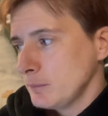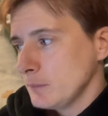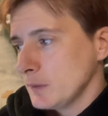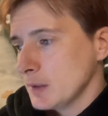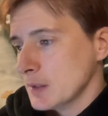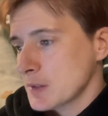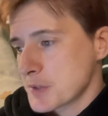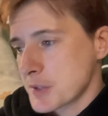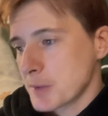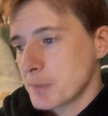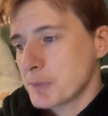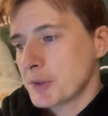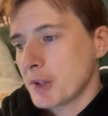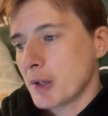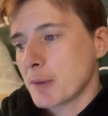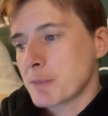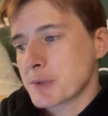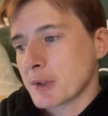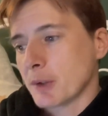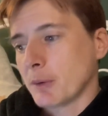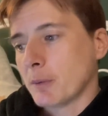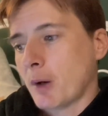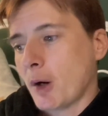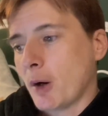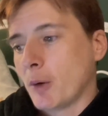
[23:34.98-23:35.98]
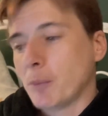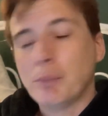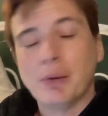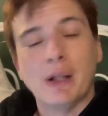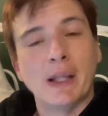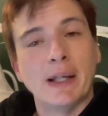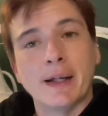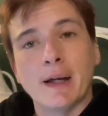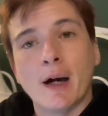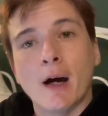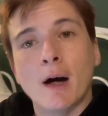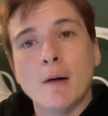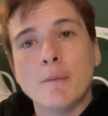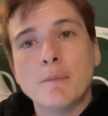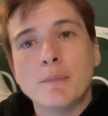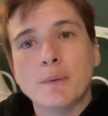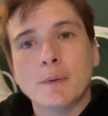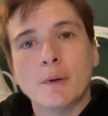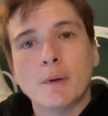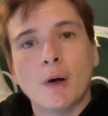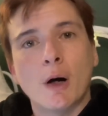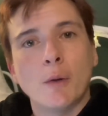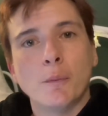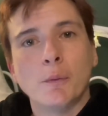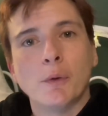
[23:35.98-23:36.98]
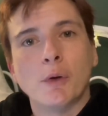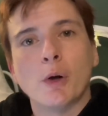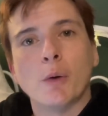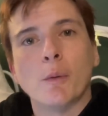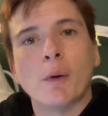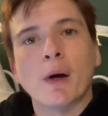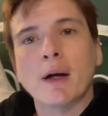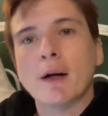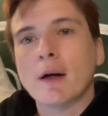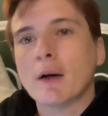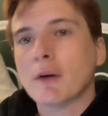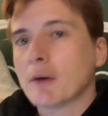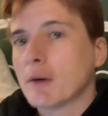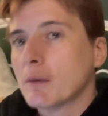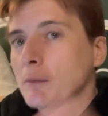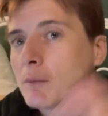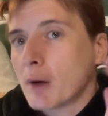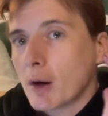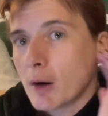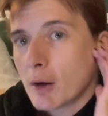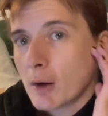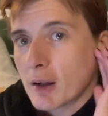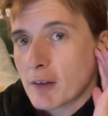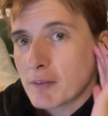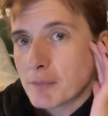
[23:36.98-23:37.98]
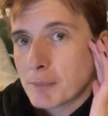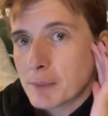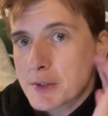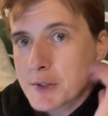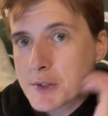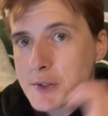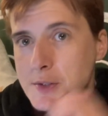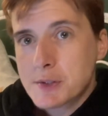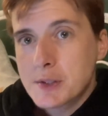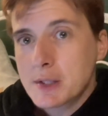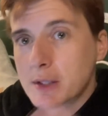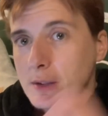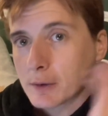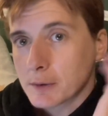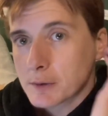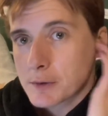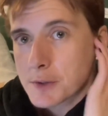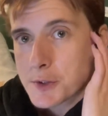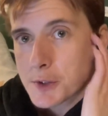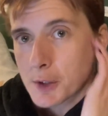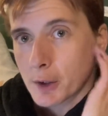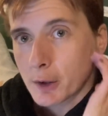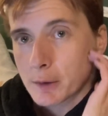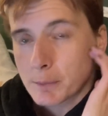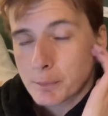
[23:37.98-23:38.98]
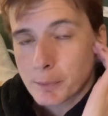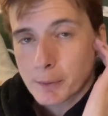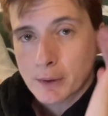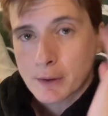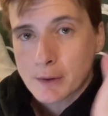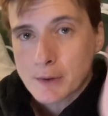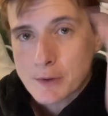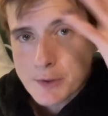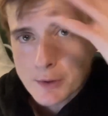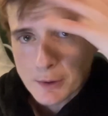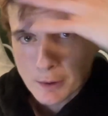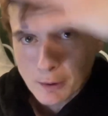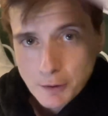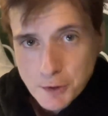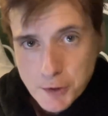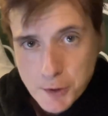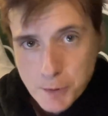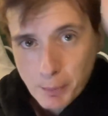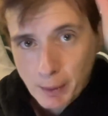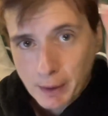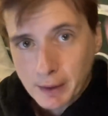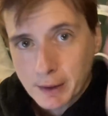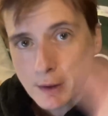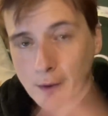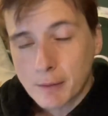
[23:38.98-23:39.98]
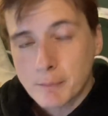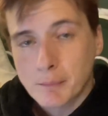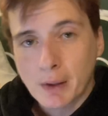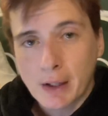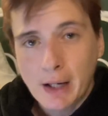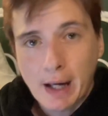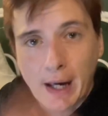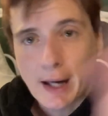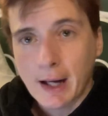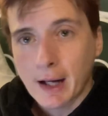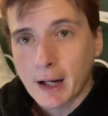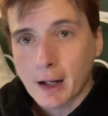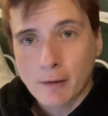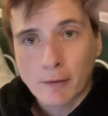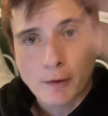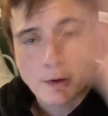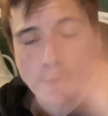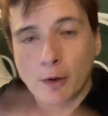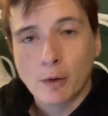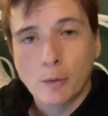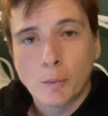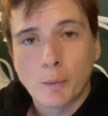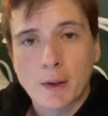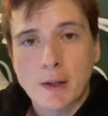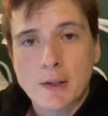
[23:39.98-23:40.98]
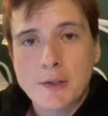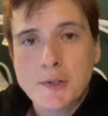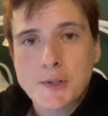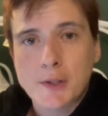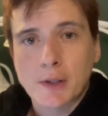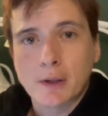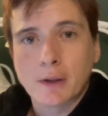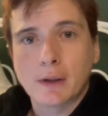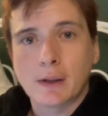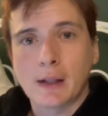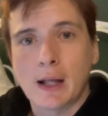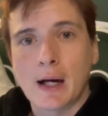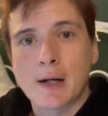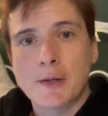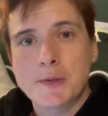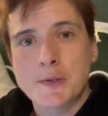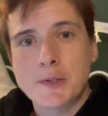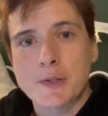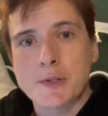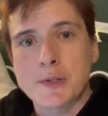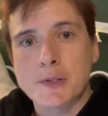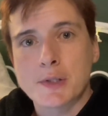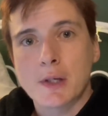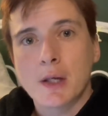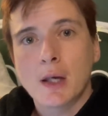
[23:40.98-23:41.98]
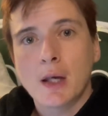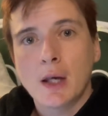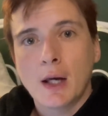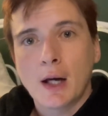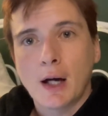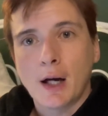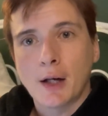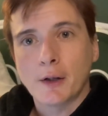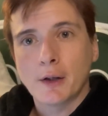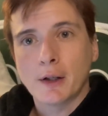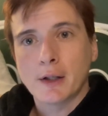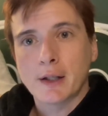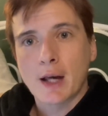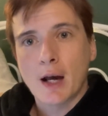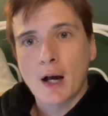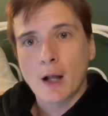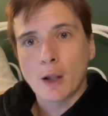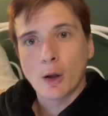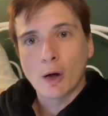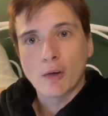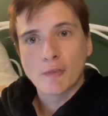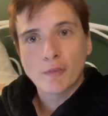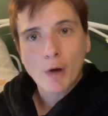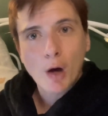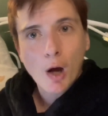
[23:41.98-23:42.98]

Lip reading: Sometimes I'll play it up. I will go out and I'll have my stick-on sideburns and I'll spike up my hair and I'll wear sunglasses, and I get a lot of